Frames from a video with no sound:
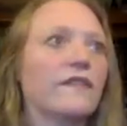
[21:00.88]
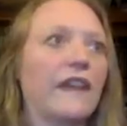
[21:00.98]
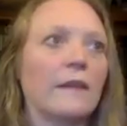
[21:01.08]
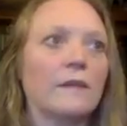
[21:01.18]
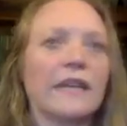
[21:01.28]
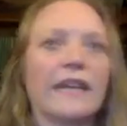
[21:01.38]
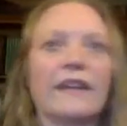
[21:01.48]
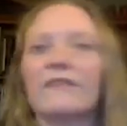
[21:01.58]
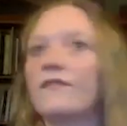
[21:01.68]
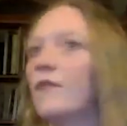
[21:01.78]

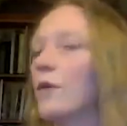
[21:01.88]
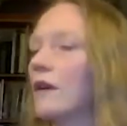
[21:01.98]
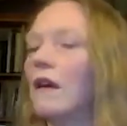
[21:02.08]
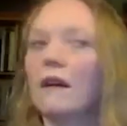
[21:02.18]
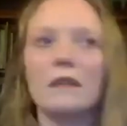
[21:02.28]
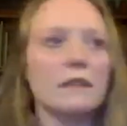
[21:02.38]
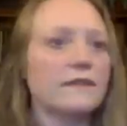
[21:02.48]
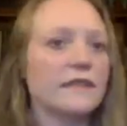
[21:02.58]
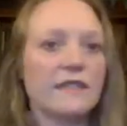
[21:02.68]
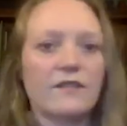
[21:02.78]
family for all
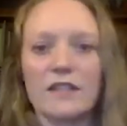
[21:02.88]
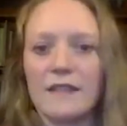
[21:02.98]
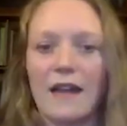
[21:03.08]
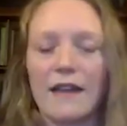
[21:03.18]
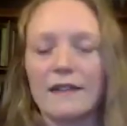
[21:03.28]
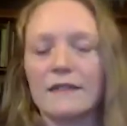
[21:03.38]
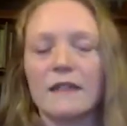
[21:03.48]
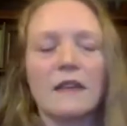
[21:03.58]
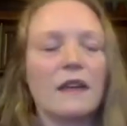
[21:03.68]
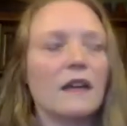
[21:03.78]
of the different
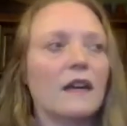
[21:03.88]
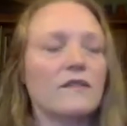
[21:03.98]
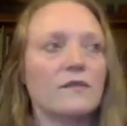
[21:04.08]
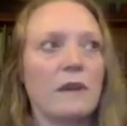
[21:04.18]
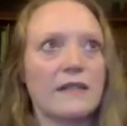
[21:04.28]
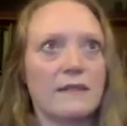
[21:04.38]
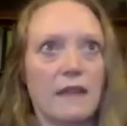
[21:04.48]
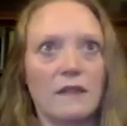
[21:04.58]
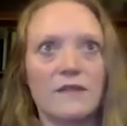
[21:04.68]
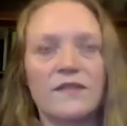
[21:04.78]
sides of
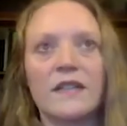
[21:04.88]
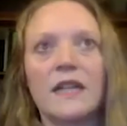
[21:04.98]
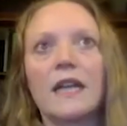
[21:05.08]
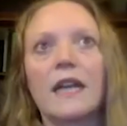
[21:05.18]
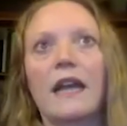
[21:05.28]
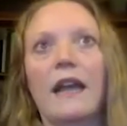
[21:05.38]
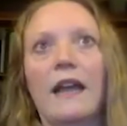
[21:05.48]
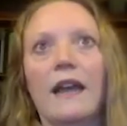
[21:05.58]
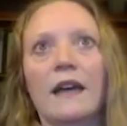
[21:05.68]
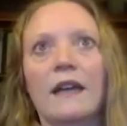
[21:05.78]
myself.
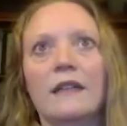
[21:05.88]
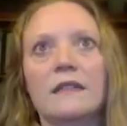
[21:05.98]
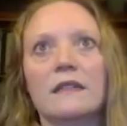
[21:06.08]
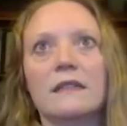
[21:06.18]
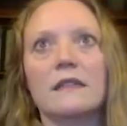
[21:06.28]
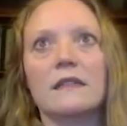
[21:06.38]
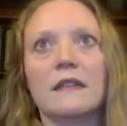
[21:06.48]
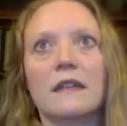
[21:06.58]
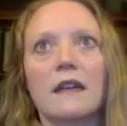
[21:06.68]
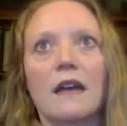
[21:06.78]
And
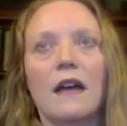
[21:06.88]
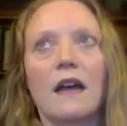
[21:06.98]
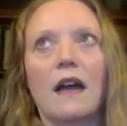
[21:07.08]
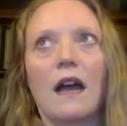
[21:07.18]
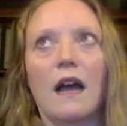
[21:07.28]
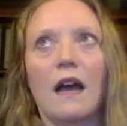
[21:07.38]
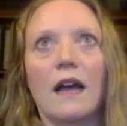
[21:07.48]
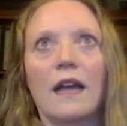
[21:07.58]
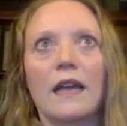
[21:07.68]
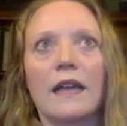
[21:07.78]

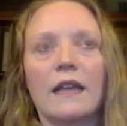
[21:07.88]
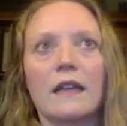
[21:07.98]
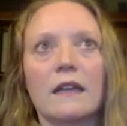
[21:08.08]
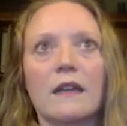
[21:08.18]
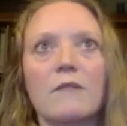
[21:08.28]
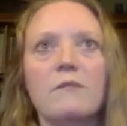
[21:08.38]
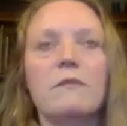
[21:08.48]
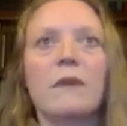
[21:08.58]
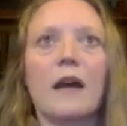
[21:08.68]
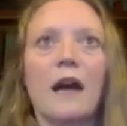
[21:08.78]
I,
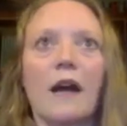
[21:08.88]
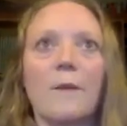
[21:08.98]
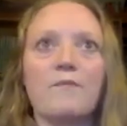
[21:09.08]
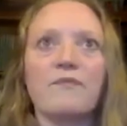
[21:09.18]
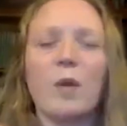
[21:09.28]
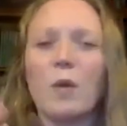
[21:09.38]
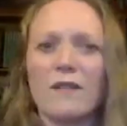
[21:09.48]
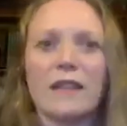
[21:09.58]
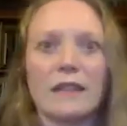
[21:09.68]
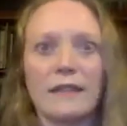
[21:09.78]
one
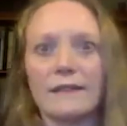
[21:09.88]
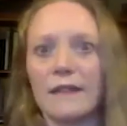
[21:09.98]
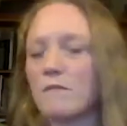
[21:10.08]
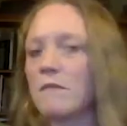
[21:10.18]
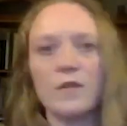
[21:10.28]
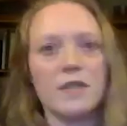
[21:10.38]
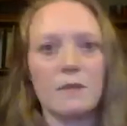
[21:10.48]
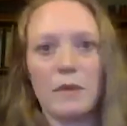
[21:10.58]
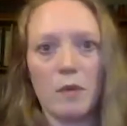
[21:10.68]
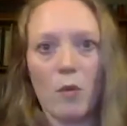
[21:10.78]
of the things that most of
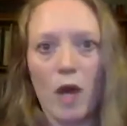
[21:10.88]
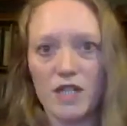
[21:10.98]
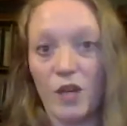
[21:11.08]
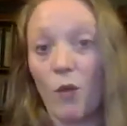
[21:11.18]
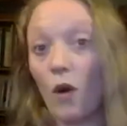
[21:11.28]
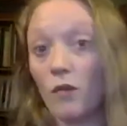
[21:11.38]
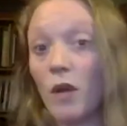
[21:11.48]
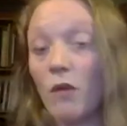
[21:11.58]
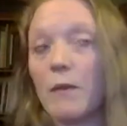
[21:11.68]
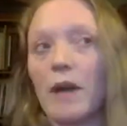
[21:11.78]
the people watching won't
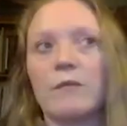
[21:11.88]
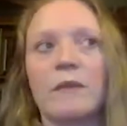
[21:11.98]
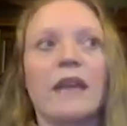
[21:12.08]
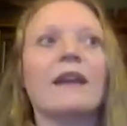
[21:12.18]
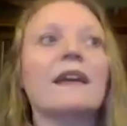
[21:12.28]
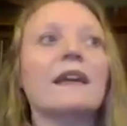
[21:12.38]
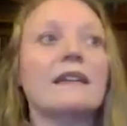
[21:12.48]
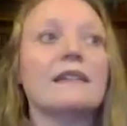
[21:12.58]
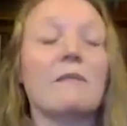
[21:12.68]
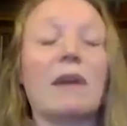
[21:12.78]
know about me
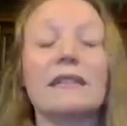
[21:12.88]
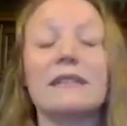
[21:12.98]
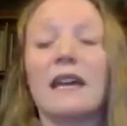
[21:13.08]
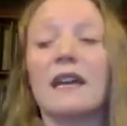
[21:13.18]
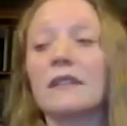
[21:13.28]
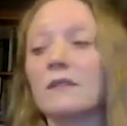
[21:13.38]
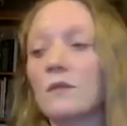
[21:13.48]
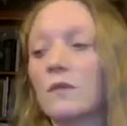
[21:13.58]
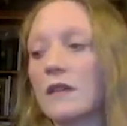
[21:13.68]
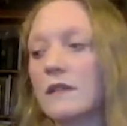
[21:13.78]
is that my dad
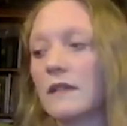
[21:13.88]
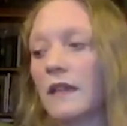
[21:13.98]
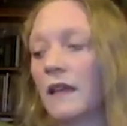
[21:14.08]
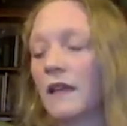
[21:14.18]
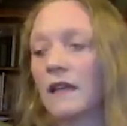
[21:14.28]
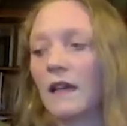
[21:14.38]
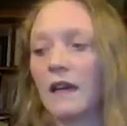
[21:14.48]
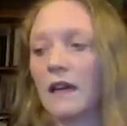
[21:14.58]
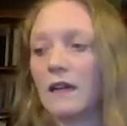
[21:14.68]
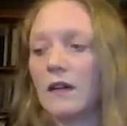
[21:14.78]
was in
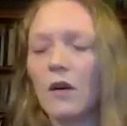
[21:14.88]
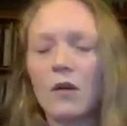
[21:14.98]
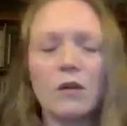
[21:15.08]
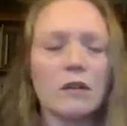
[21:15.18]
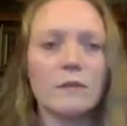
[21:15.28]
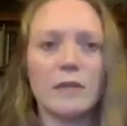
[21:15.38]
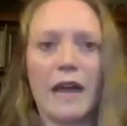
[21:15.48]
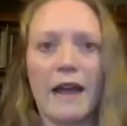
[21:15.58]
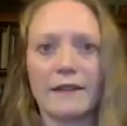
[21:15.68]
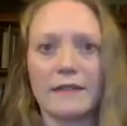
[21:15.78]
a
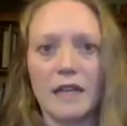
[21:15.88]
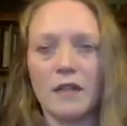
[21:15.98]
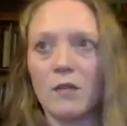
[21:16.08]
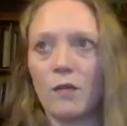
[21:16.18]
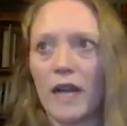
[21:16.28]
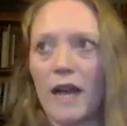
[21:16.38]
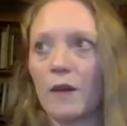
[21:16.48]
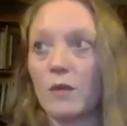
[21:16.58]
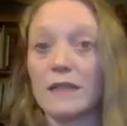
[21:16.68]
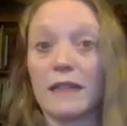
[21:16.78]
horrible accident when
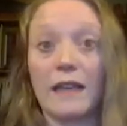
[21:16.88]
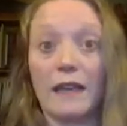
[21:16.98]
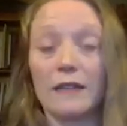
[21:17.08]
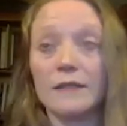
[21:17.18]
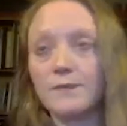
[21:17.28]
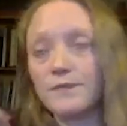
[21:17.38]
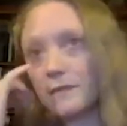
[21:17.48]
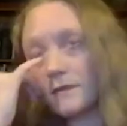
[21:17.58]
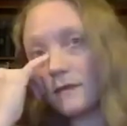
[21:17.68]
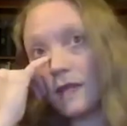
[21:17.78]
I was a kid.
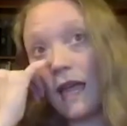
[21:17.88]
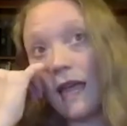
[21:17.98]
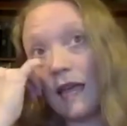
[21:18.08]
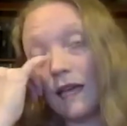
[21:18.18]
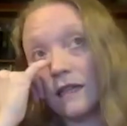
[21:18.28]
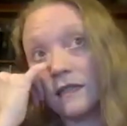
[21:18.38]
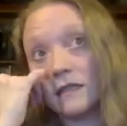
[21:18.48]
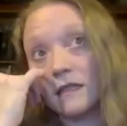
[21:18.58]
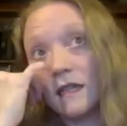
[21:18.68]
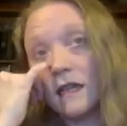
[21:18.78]

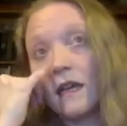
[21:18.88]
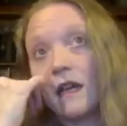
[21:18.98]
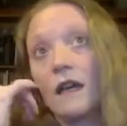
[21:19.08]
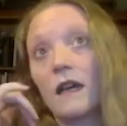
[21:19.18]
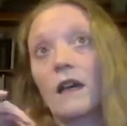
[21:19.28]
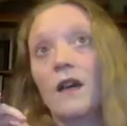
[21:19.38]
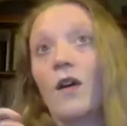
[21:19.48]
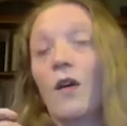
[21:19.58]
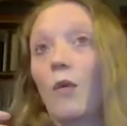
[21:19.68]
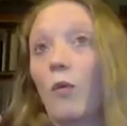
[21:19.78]
And
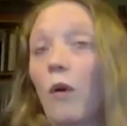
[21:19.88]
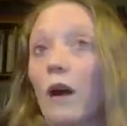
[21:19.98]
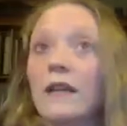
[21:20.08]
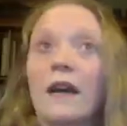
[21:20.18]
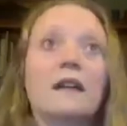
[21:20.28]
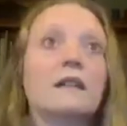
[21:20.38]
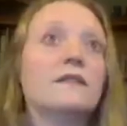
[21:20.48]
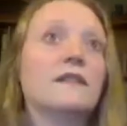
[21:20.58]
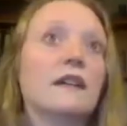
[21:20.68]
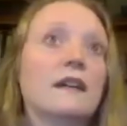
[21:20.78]
one
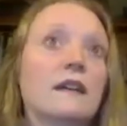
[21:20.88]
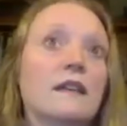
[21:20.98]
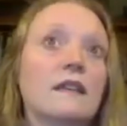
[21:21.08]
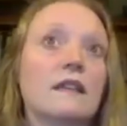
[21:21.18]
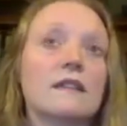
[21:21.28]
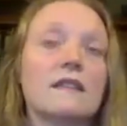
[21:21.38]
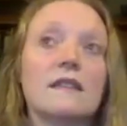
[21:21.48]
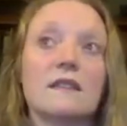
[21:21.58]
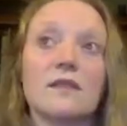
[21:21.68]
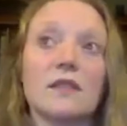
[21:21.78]
of the
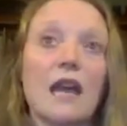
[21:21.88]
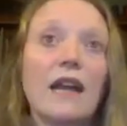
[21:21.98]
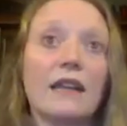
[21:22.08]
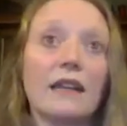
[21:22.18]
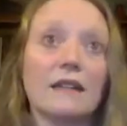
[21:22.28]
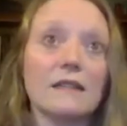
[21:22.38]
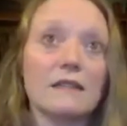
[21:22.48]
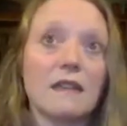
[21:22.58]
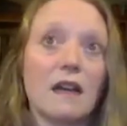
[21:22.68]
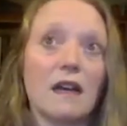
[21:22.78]
silver
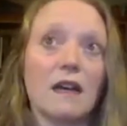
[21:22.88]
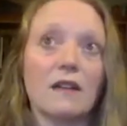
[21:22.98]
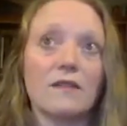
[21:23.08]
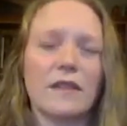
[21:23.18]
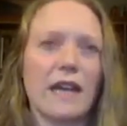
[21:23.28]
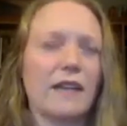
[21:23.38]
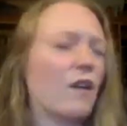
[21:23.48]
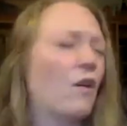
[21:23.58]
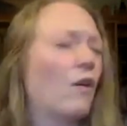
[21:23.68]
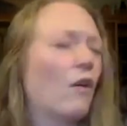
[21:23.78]
linings of that
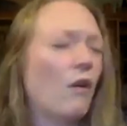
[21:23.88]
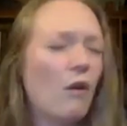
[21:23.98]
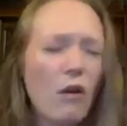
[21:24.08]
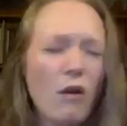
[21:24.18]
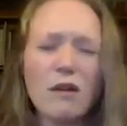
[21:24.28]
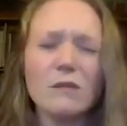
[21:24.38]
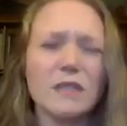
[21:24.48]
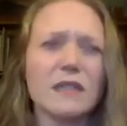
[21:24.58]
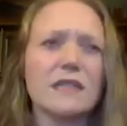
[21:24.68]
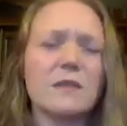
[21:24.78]

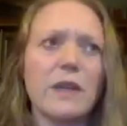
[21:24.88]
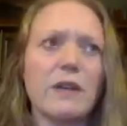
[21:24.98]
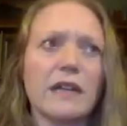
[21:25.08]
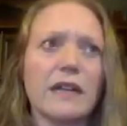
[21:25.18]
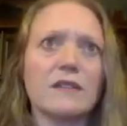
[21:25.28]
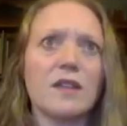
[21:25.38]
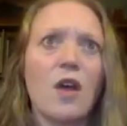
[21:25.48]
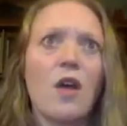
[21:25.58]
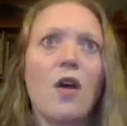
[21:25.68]
horrible experience